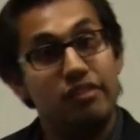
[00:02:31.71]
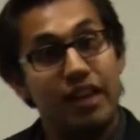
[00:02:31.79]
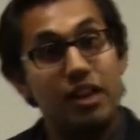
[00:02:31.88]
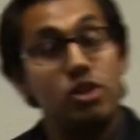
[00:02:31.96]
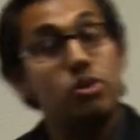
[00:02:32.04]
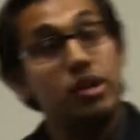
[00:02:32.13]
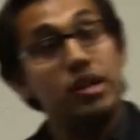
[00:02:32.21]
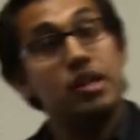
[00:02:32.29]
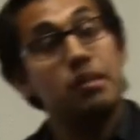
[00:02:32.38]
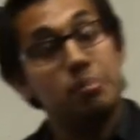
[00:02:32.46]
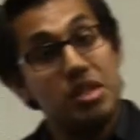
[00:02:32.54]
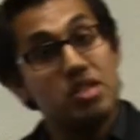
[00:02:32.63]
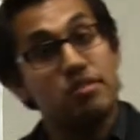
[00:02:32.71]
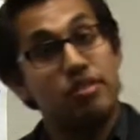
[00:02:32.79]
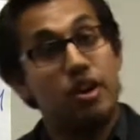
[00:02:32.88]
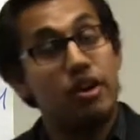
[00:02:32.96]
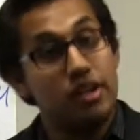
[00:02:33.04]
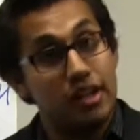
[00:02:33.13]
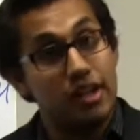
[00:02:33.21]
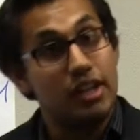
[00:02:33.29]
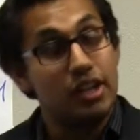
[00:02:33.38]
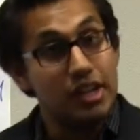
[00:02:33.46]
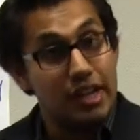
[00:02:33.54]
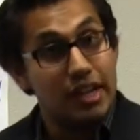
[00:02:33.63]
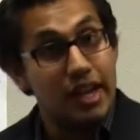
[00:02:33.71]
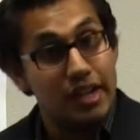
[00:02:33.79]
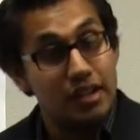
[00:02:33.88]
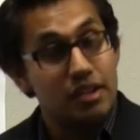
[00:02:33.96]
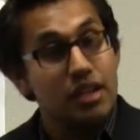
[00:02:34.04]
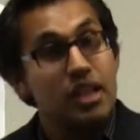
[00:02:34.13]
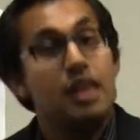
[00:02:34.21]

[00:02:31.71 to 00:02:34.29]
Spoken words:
evaluating a piece of art and looking at it.